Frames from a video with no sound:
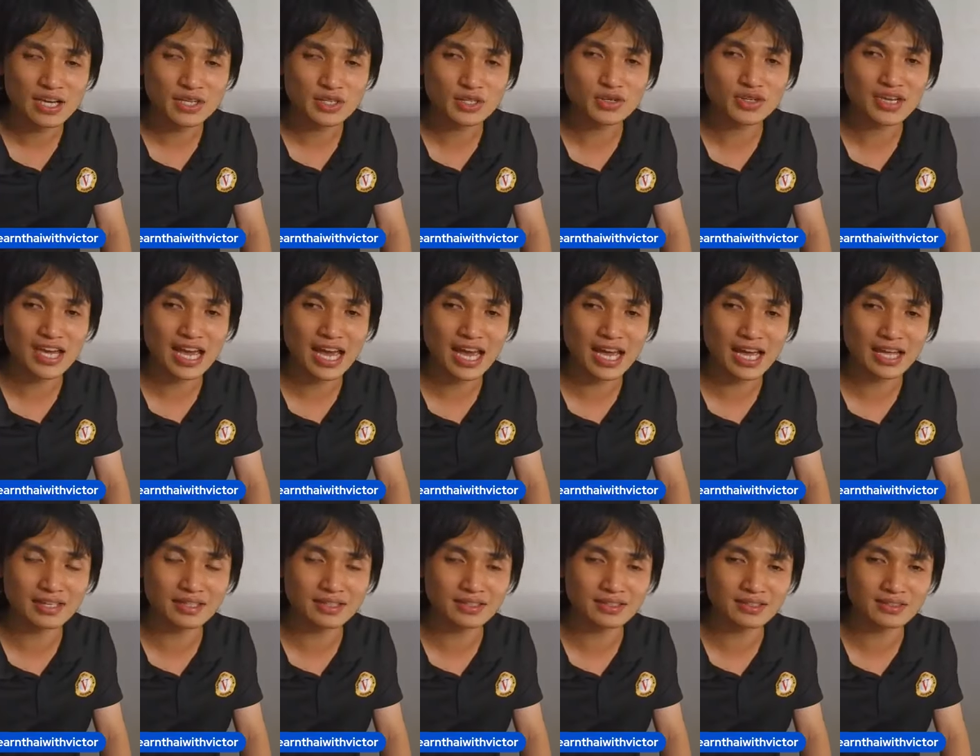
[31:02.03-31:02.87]
you
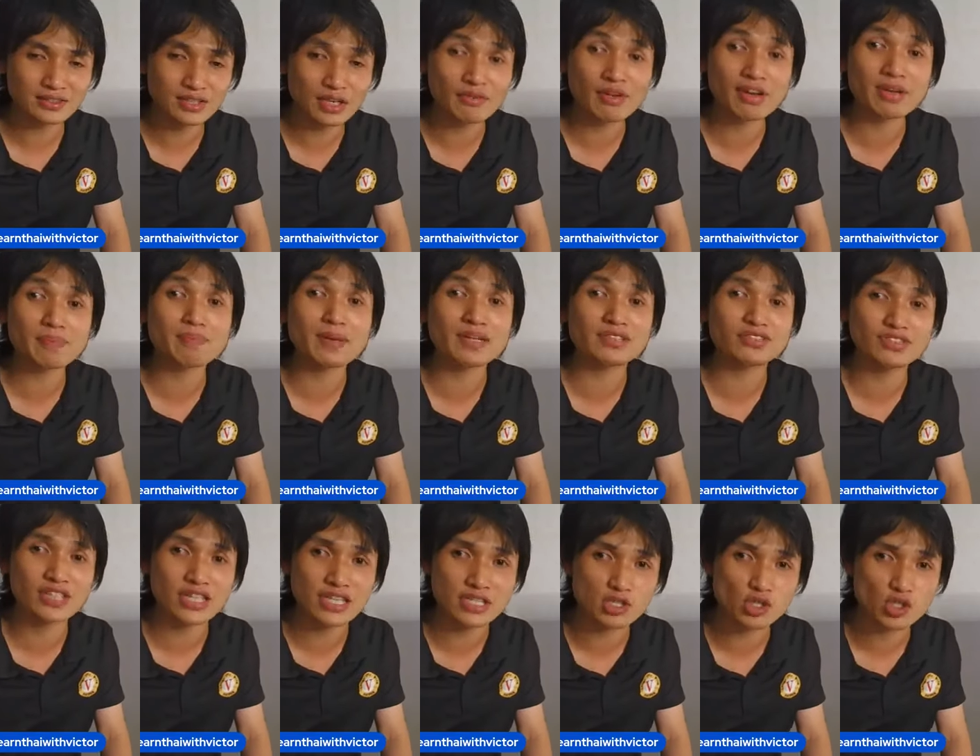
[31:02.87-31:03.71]
can direct
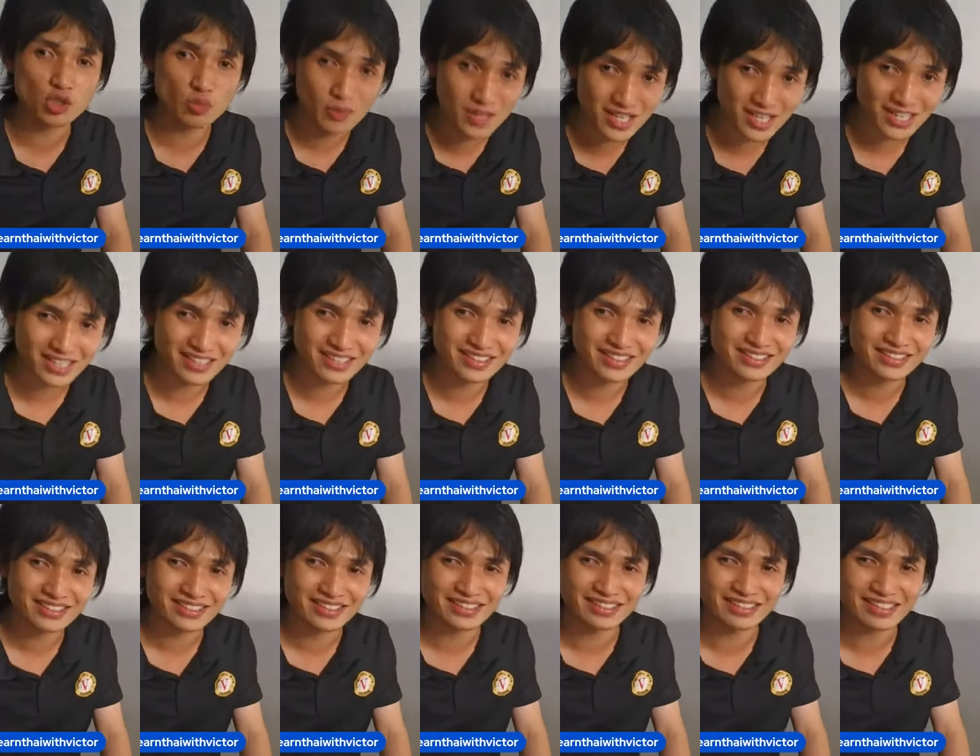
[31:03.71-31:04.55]
message to me,
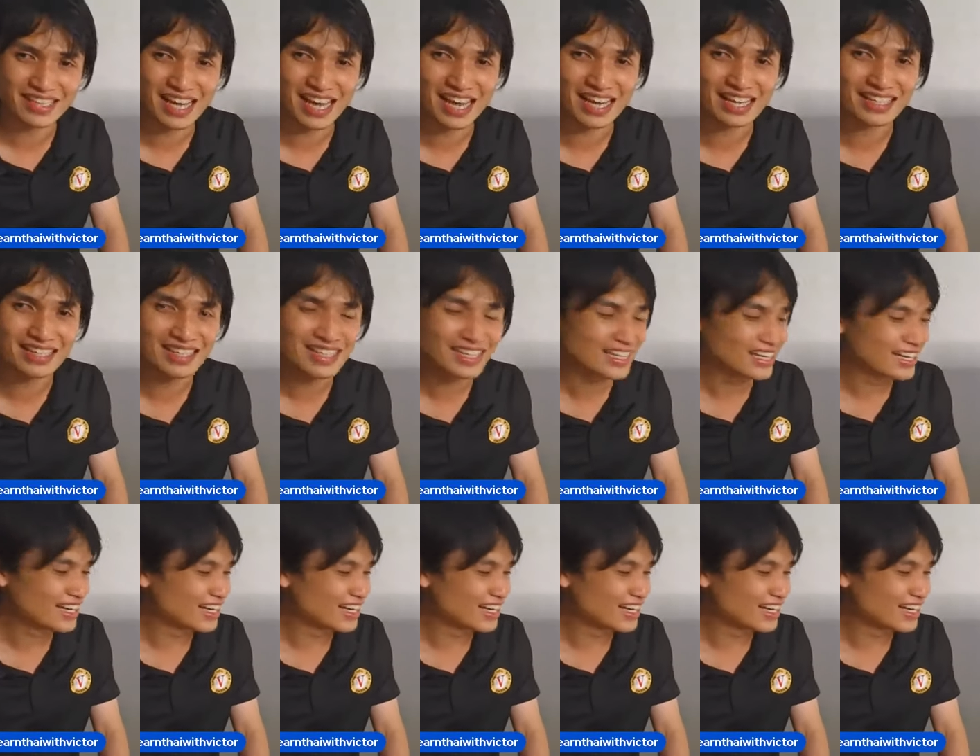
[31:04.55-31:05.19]
okay.